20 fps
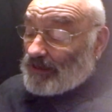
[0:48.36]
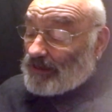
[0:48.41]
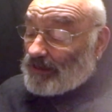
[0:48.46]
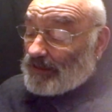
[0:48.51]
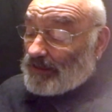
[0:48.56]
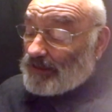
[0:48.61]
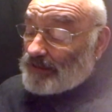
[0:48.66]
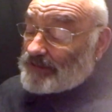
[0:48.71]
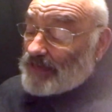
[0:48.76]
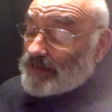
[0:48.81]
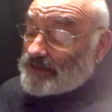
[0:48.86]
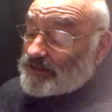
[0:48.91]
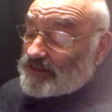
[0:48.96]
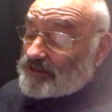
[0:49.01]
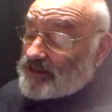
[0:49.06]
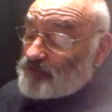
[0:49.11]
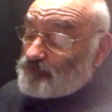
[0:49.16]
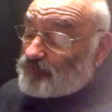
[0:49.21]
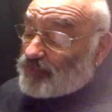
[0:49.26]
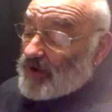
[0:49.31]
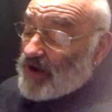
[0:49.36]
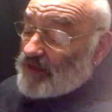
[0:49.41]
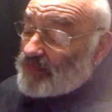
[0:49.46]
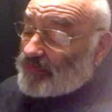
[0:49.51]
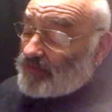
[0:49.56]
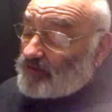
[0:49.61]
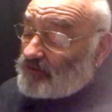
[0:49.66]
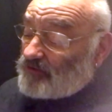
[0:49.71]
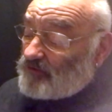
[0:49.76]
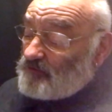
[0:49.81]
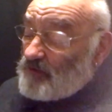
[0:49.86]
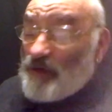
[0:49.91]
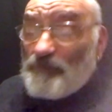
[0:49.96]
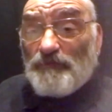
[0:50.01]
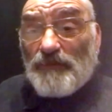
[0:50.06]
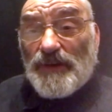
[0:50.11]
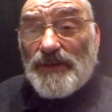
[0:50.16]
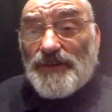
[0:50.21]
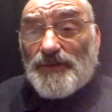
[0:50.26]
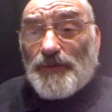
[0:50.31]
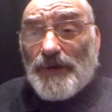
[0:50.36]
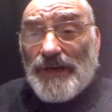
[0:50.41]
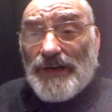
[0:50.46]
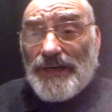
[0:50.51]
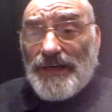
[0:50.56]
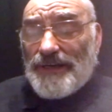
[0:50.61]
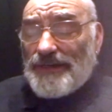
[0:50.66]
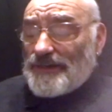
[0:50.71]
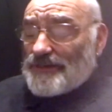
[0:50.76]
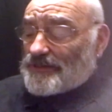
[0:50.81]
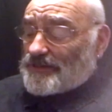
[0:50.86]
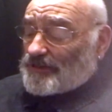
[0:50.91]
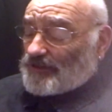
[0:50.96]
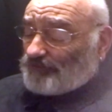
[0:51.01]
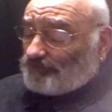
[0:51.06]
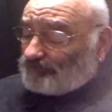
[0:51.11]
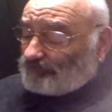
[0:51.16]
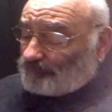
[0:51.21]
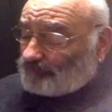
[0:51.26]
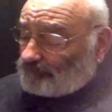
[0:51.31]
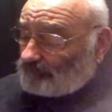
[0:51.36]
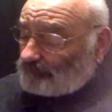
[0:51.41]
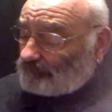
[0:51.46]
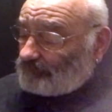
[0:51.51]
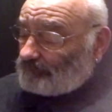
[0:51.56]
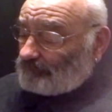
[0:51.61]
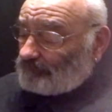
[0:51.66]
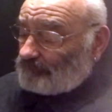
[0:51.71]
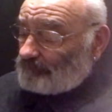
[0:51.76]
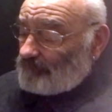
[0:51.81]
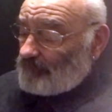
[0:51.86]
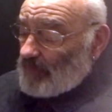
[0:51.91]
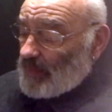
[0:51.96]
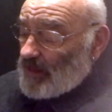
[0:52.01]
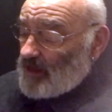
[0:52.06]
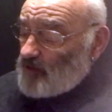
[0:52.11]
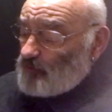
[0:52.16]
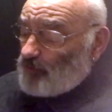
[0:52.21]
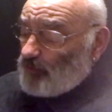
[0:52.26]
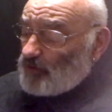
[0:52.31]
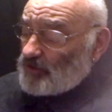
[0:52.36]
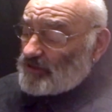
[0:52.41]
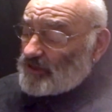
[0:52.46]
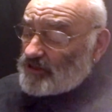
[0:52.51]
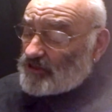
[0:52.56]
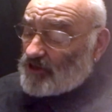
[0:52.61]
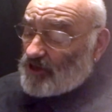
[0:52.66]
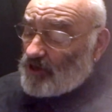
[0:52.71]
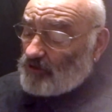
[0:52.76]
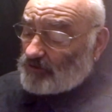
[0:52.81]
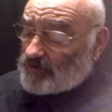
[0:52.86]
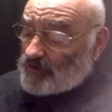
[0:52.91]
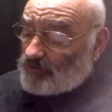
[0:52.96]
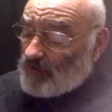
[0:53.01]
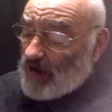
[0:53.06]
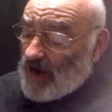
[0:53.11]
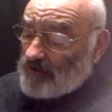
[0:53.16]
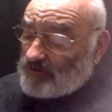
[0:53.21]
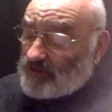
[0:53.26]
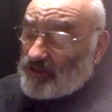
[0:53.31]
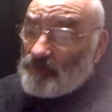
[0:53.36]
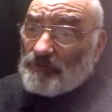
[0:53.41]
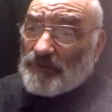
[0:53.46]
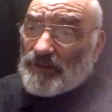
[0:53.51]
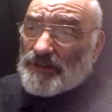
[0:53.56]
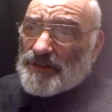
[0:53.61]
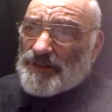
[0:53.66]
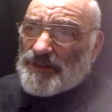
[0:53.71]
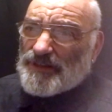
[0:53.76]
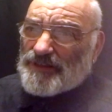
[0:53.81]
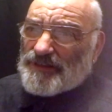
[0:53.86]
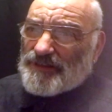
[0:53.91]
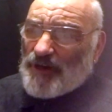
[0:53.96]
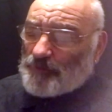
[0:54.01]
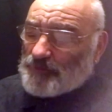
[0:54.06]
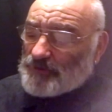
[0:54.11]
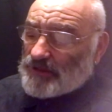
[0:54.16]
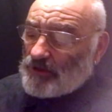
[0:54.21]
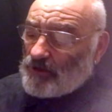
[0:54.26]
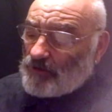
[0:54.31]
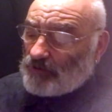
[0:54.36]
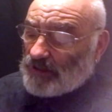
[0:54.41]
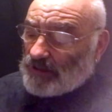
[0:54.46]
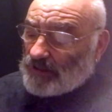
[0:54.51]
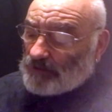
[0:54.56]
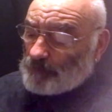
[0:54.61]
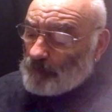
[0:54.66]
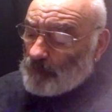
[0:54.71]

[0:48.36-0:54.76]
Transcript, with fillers: He takes a deep breath and remembers where he is. He pulls his coat around him and sits up slowly.